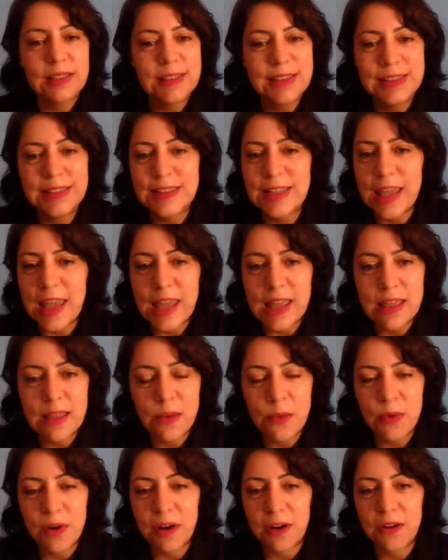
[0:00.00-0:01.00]
see the
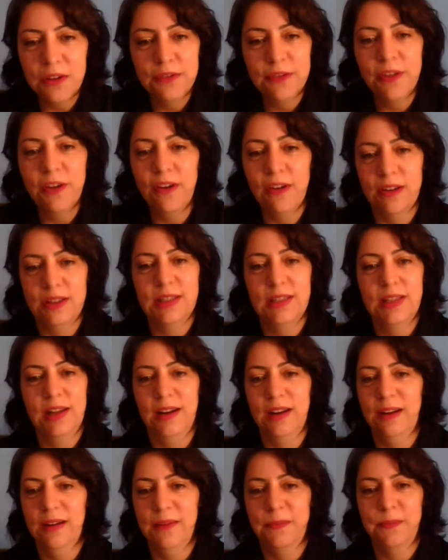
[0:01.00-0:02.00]
work of God
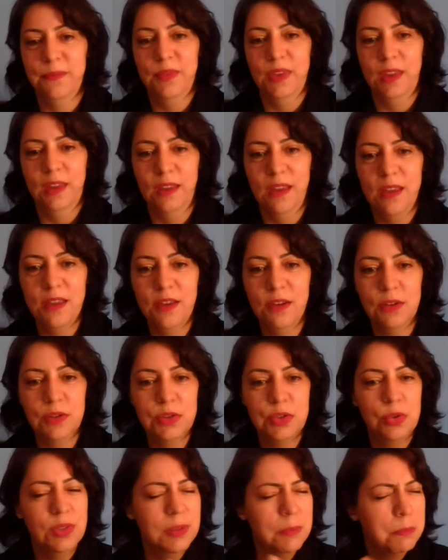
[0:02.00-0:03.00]
there.
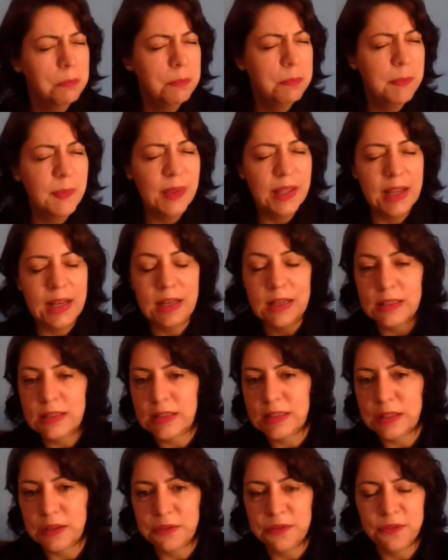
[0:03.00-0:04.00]
through the
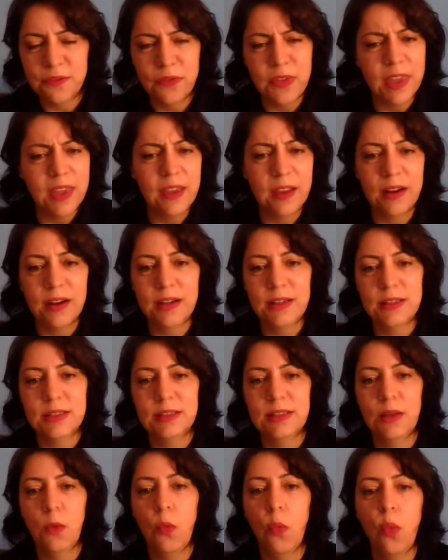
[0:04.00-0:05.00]
billions of years,
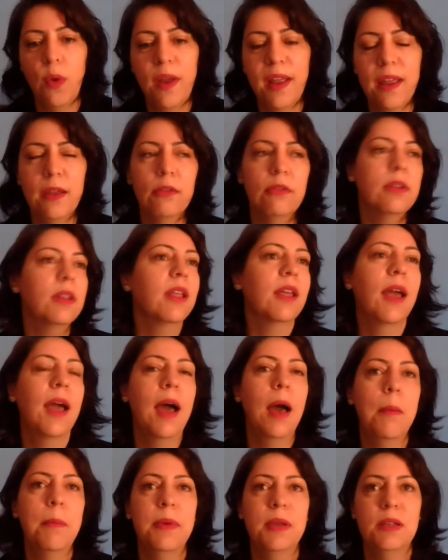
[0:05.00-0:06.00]
the way everything
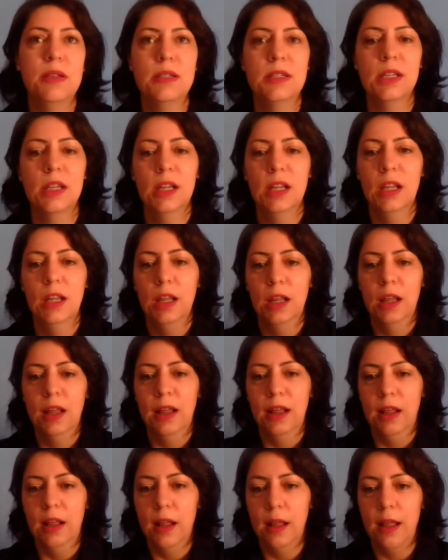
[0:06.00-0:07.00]
happened
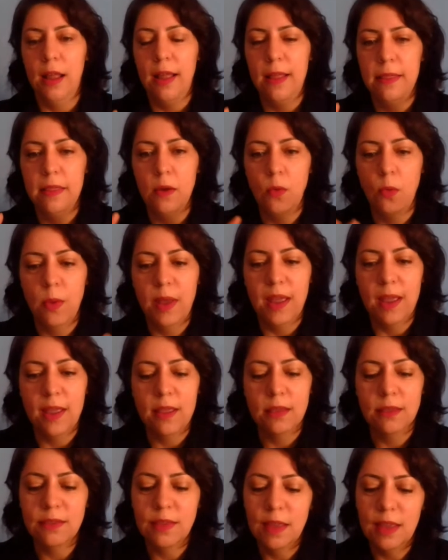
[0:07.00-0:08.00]
and the
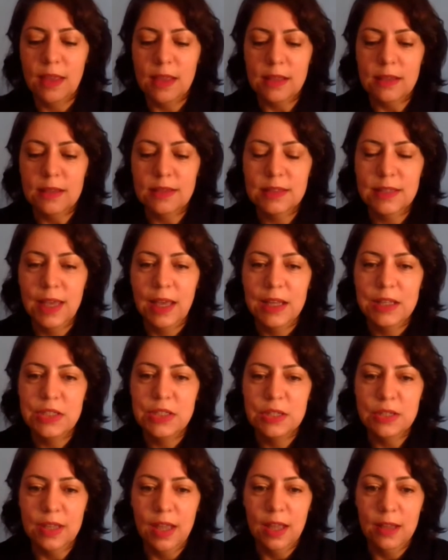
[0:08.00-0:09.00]
way things get
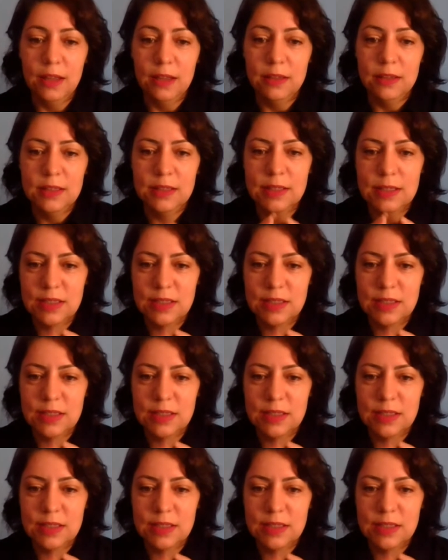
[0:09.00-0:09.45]
together, and this